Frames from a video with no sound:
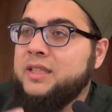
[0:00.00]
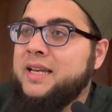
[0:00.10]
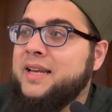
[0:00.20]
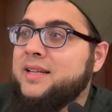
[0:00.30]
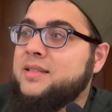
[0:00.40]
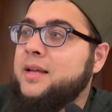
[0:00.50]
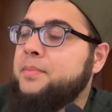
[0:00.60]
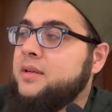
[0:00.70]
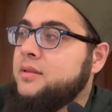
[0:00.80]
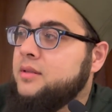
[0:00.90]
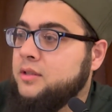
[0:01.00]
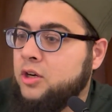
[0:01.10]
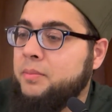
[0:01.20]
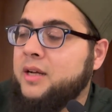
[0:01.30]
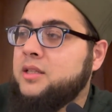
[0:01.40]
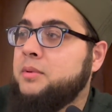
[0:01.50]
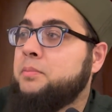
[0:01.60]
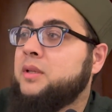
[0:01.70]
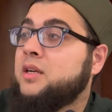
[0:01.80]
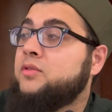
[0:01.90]
The next step is, you're about to be
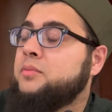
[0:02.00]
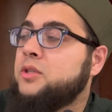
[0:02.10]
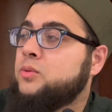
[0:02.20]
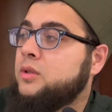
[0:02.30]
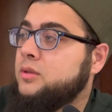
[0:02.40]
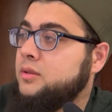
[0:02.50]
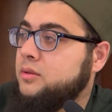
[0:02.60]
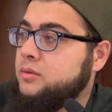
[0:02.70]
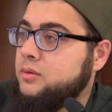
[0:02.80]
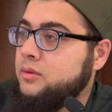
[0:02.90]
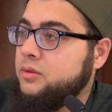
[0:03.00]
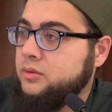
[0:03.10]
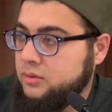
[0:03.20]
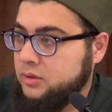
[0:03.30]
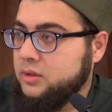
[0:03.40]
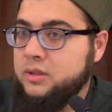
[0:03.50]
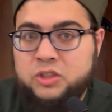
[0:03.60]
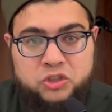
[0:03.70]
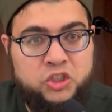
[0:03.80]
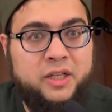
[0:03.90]
plucked from this world.
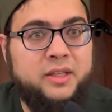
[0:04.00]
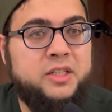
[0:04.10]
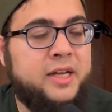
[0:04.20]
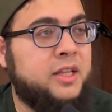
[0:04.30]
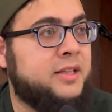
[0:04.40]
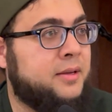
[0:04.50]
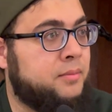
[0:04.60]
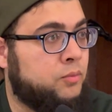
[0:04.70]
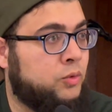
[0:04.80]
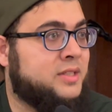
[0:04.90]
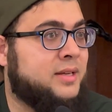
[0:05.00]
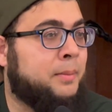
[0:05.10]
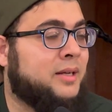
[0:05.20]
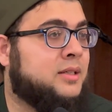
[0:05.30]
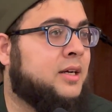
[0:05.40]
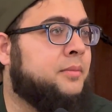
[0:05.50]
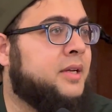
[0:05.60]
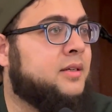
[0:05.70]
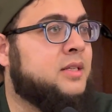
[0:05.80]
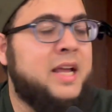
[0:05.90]
Gently telling them what's about to come
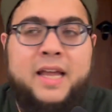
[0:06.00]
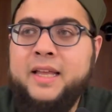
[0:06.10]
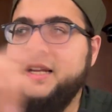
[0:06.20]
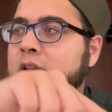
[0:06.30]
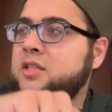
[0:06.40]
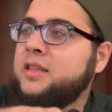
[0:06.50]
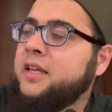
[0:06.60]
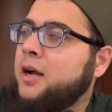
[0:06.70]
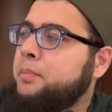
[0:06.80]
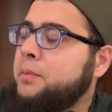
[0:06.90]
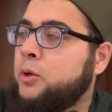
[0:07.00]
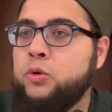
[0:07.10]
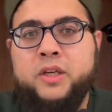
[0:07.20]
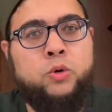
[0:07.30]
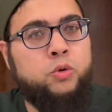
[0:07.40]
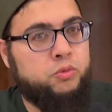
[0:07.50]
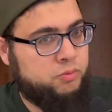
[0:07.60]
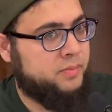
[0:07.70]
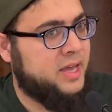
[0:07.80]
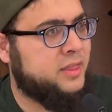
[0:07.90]
next. And then he looks at the young people who
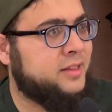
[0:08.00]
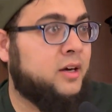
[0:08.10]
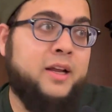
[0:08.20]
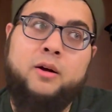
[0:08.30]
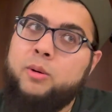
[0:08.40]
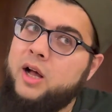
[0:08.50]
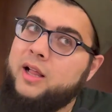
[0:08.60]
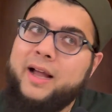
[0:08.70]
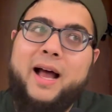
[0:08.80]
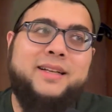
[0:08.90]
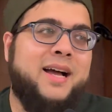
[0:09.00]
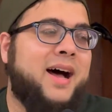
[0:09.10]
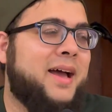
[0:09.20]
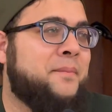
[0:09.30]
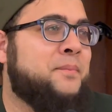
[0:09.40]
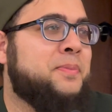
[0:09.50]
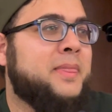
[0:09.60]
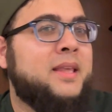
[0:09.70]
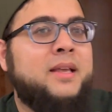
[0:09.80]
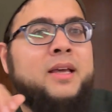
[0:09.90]
may think they're like, oh, well, I got time.
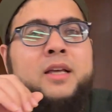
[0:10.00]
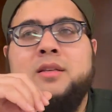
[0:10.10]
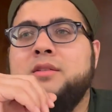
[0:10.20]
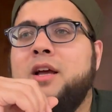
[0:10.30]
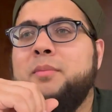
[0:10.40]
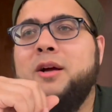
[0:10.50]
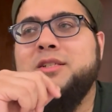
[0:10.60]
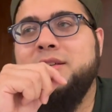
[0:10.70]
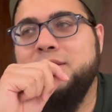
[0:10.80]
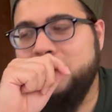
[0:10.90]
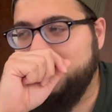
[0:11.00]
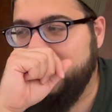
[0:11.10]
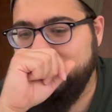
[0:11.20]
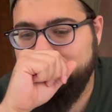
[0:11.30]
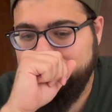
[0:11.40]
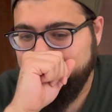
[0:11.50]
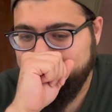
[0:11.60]
He says, Ya ma'ashar al-shabab.